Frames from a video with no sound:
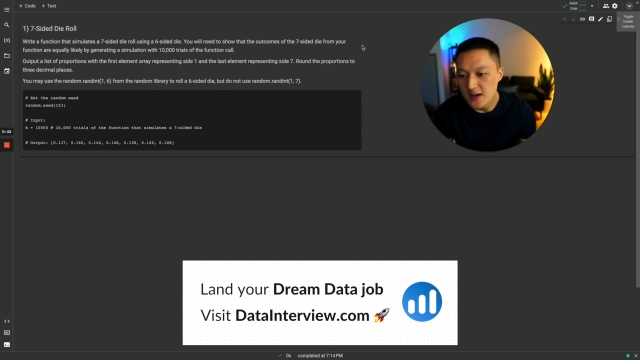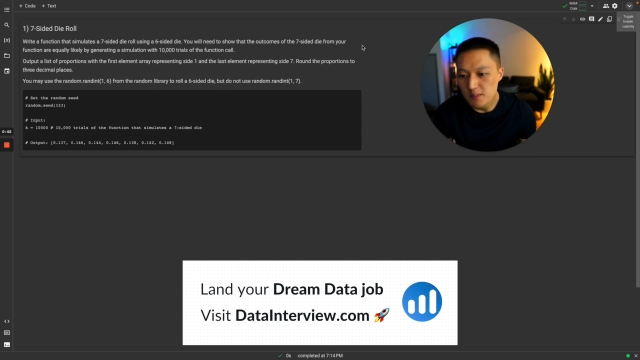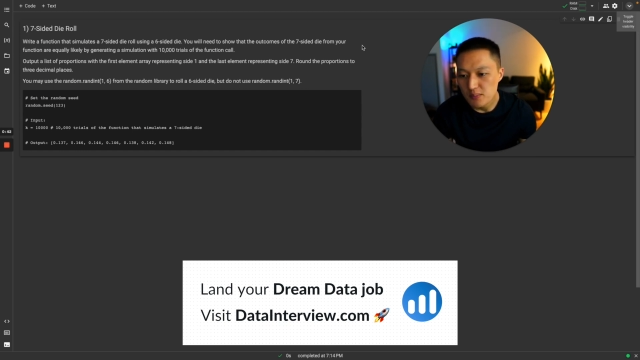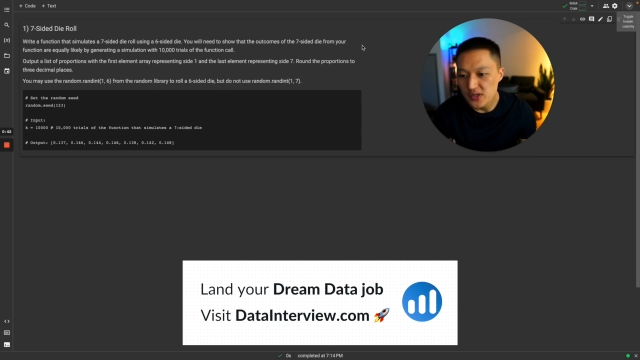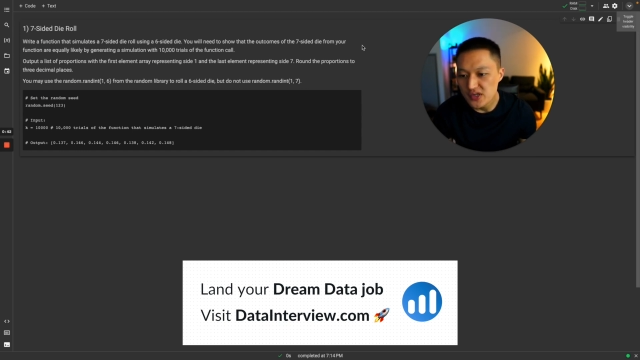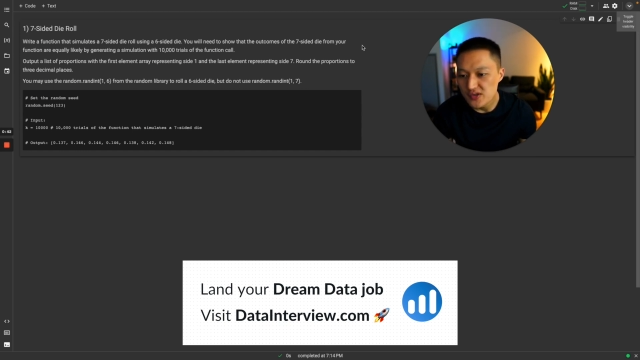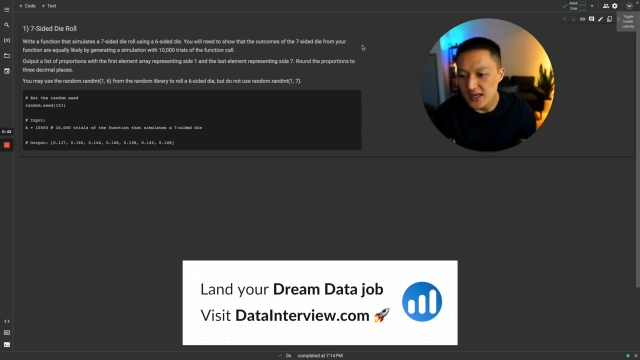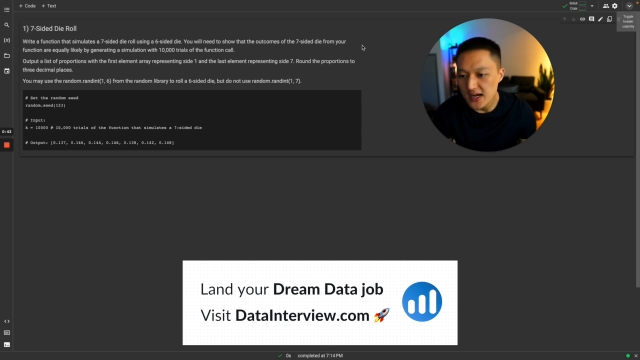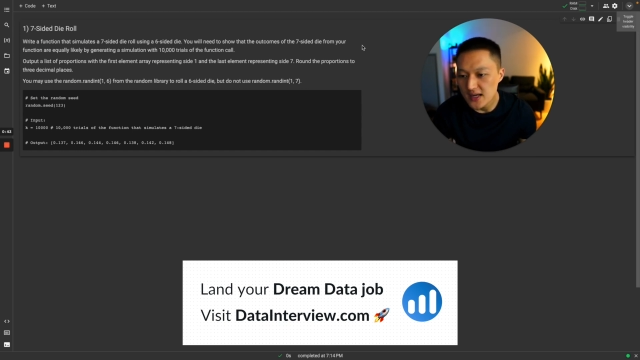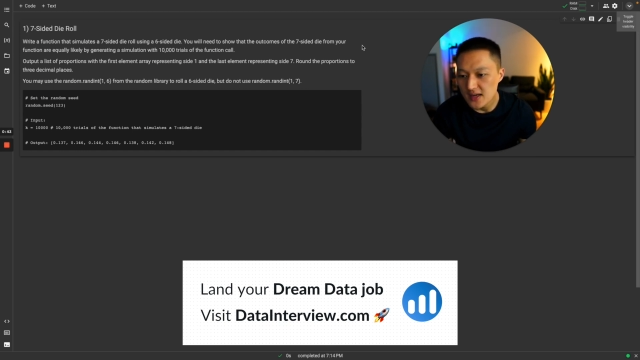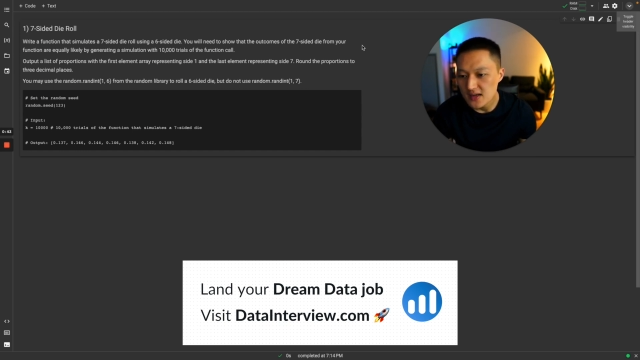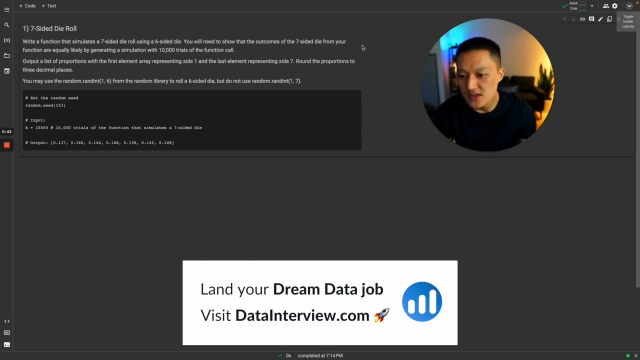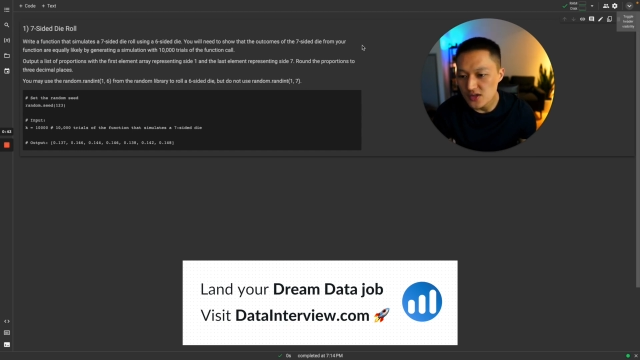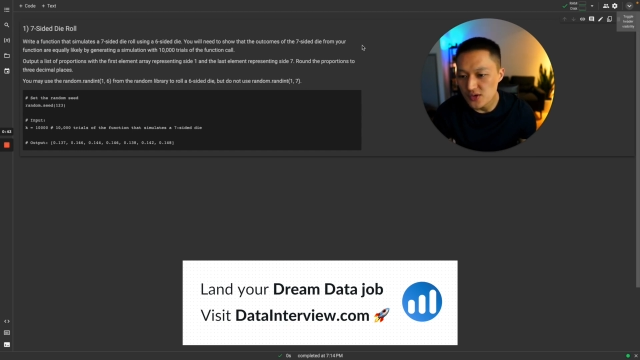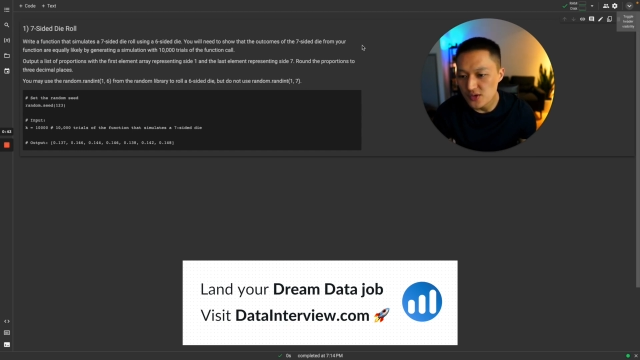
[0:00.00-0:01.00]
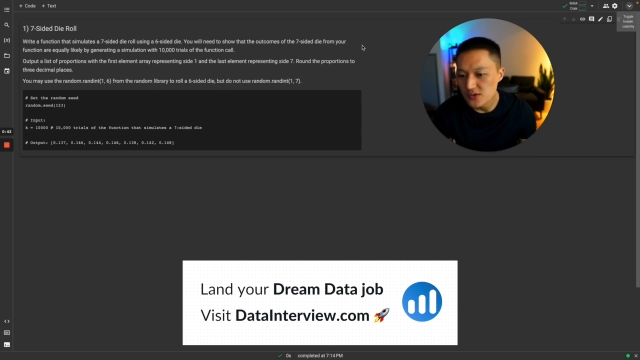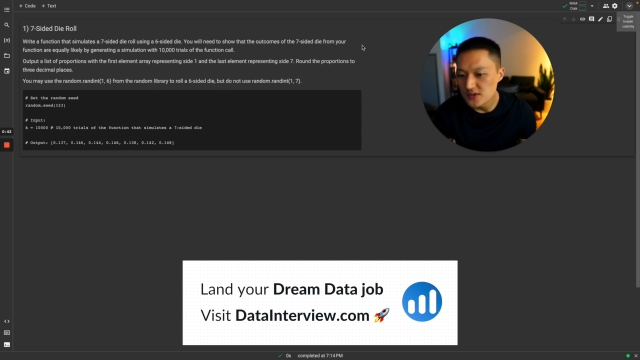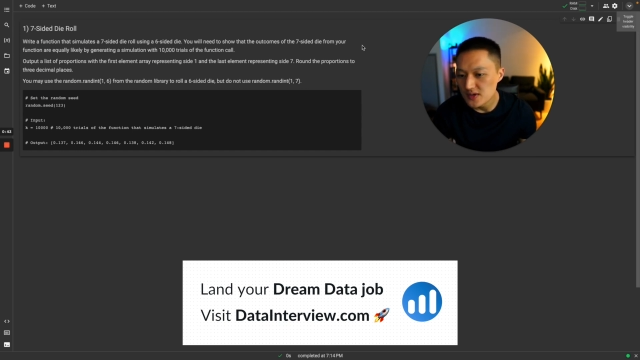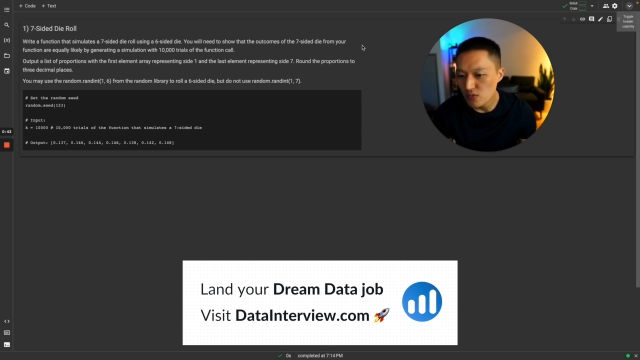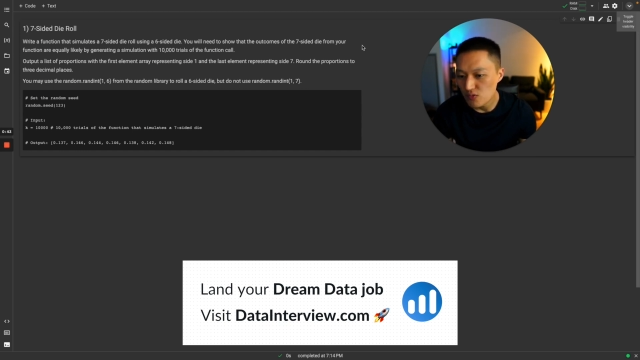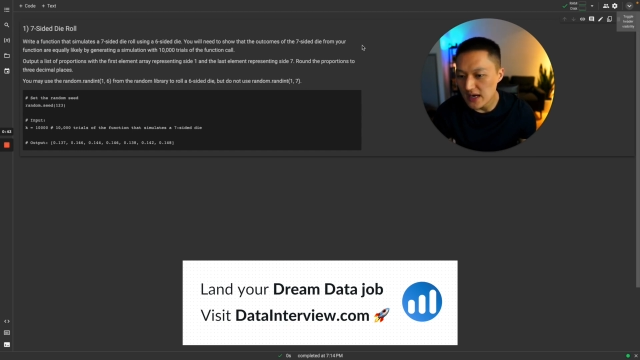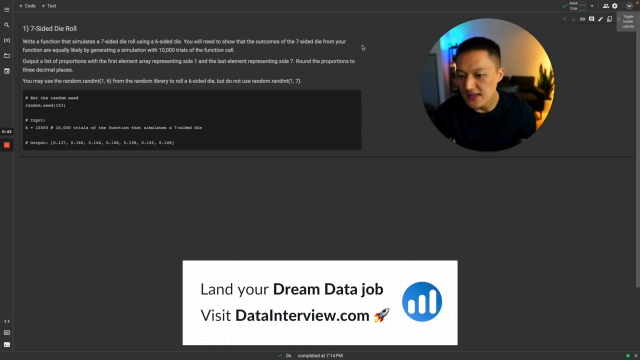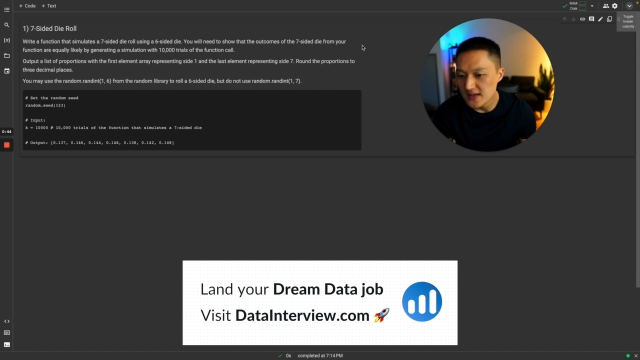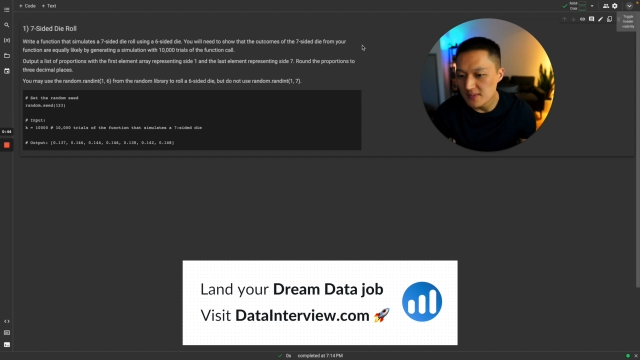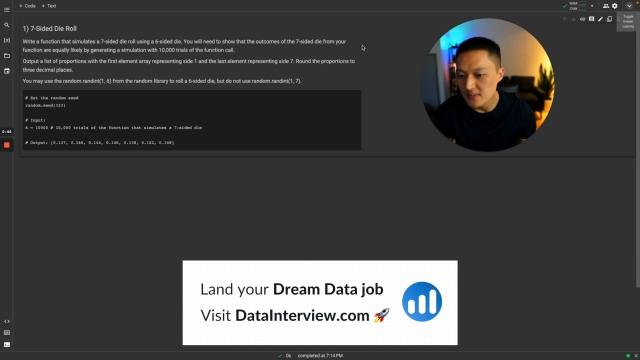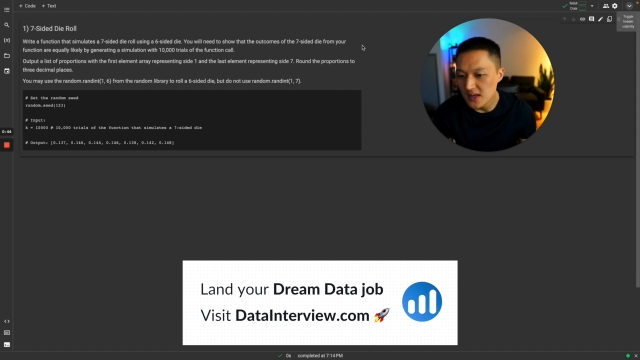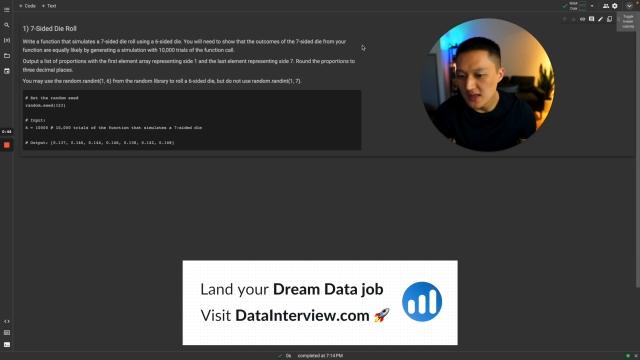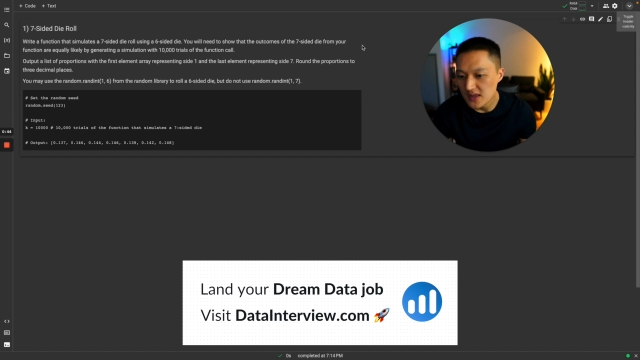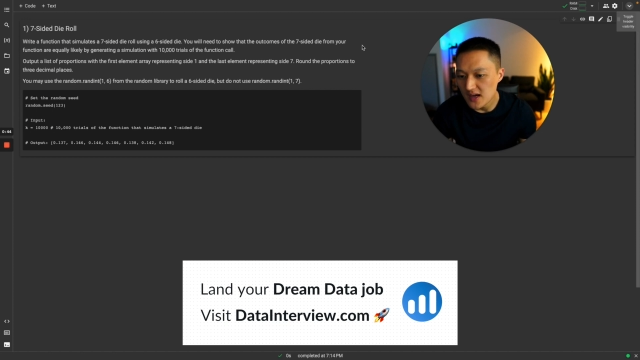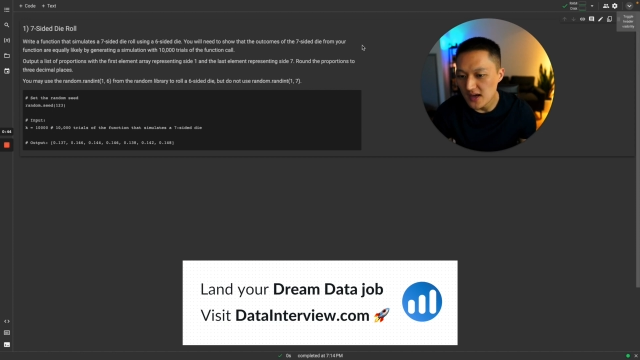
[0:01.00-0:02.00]
but do not use
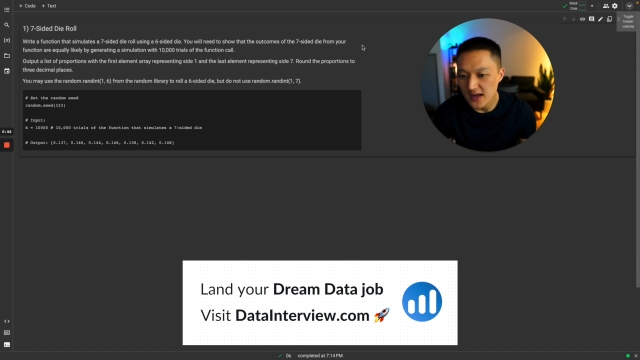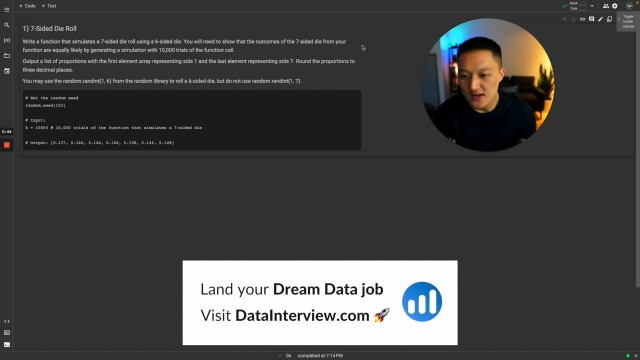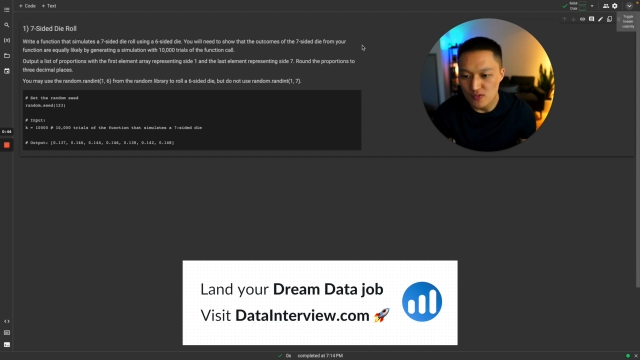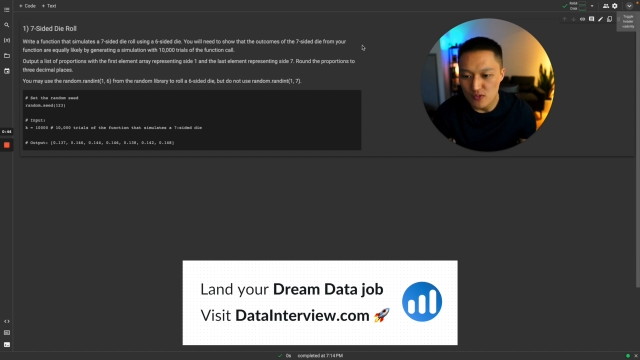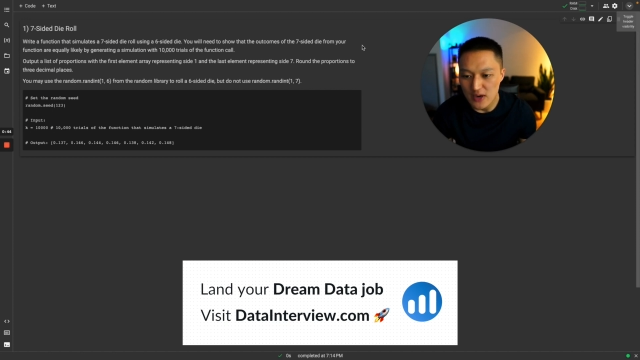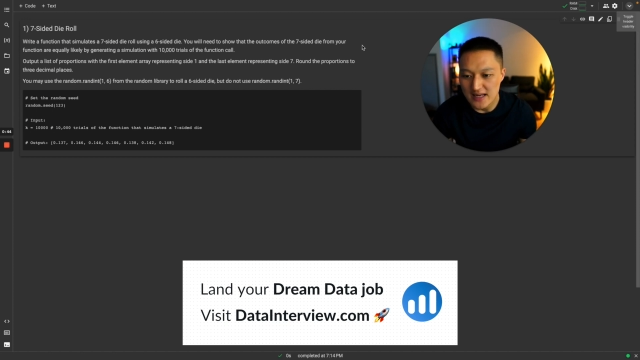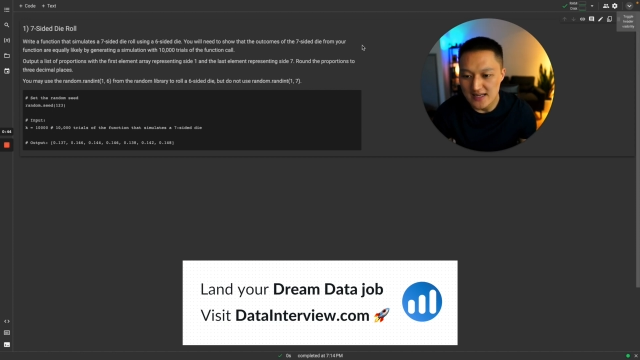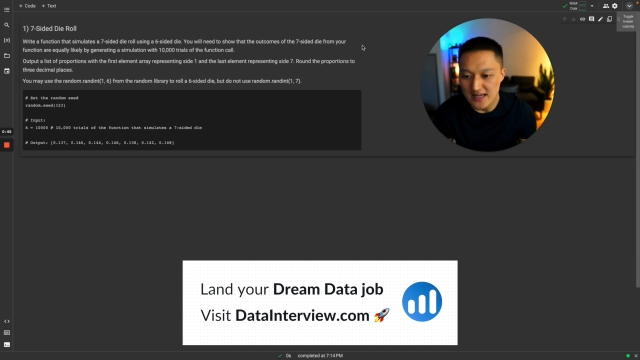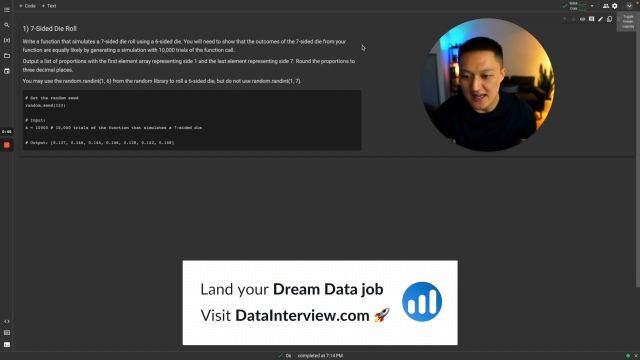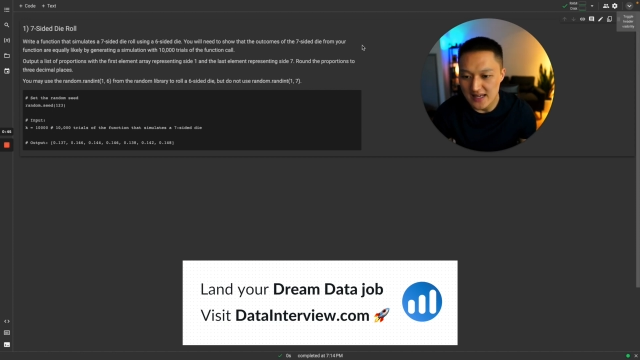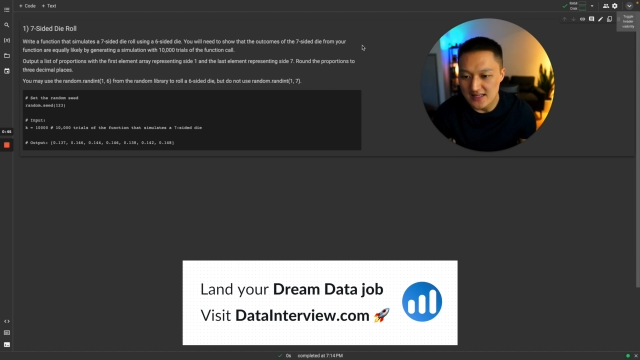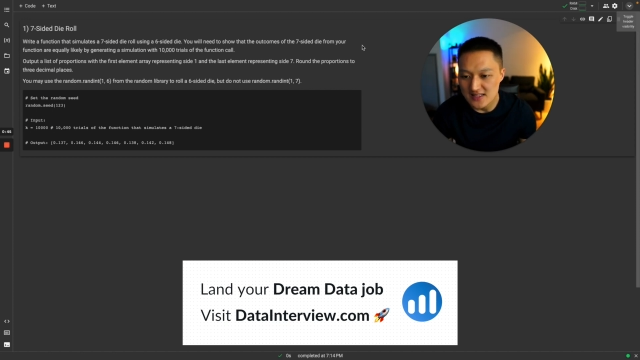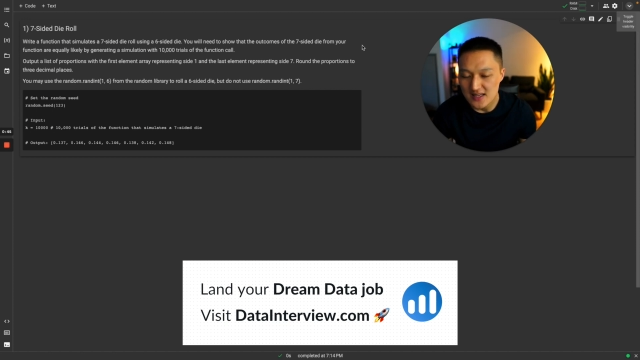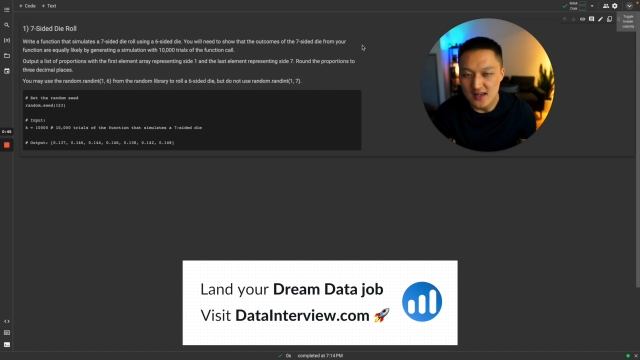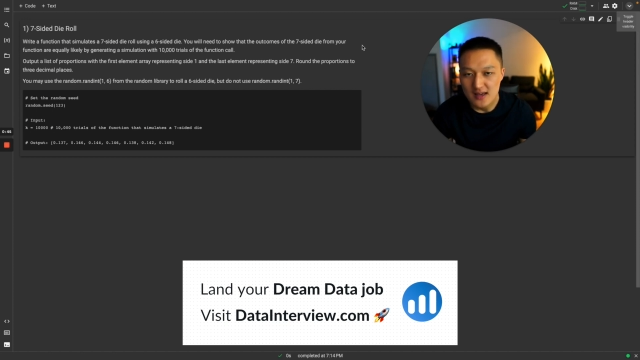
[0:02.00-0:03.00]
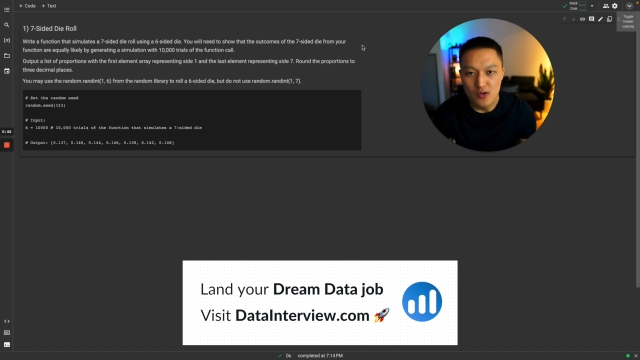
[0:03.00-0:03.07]
random.randint